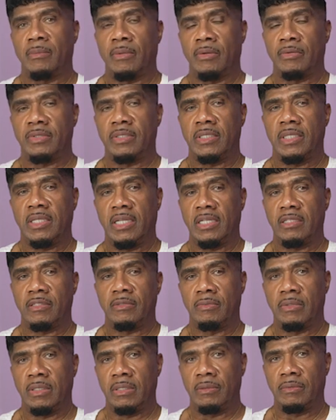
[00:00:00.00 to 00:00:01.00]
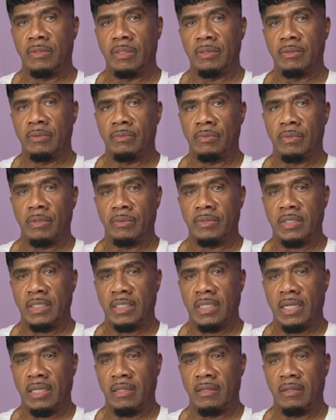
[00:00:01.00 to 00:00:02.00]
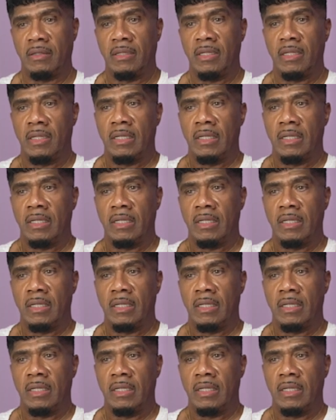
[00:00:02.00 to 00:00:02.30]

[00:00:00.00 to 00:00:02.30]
Most of the hits we, we wrote together.